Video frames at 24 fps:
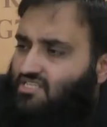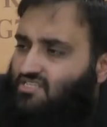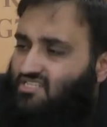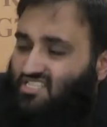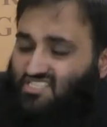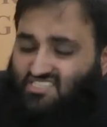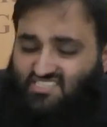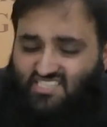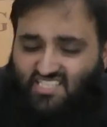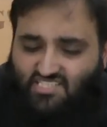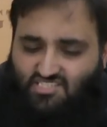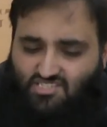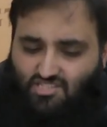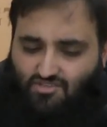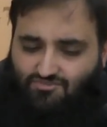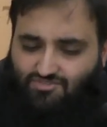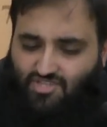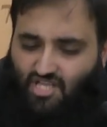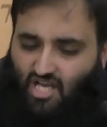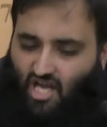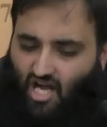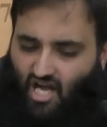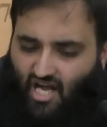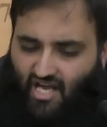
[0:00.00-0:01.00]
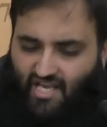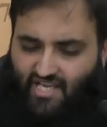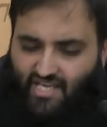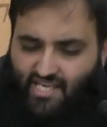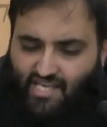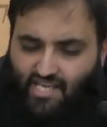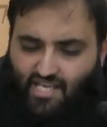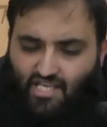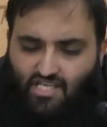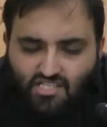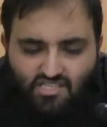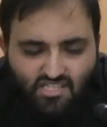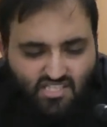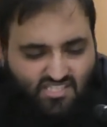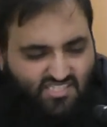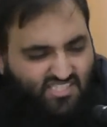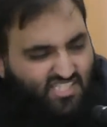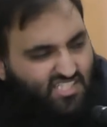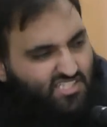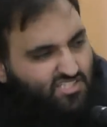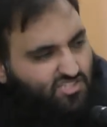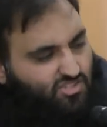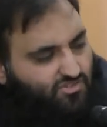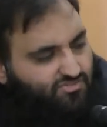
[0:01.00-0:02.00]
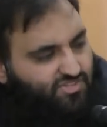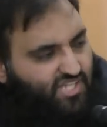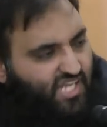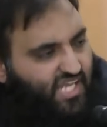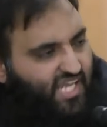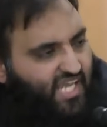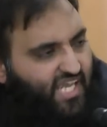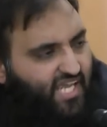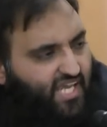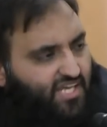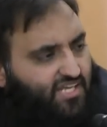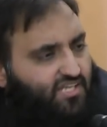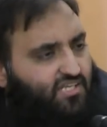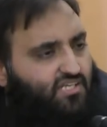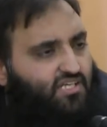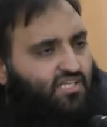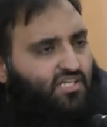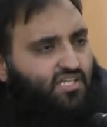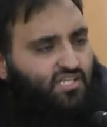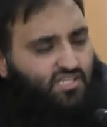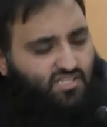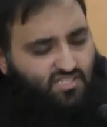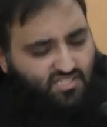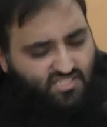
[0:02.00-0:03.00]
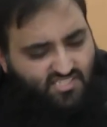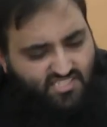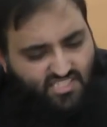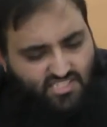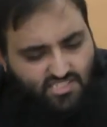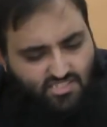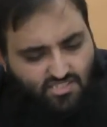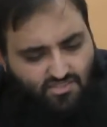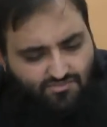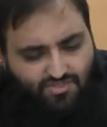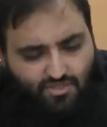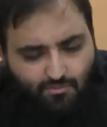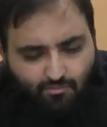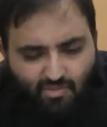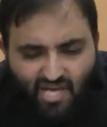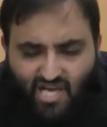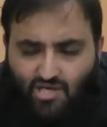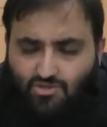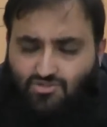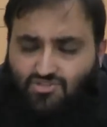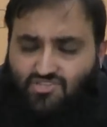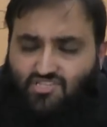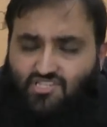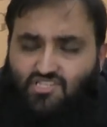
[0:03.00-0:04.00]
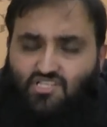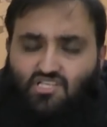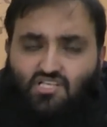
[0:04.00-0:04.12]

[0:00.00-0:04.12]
the sins of the eye, the sins of the ear, the sins of the mouth,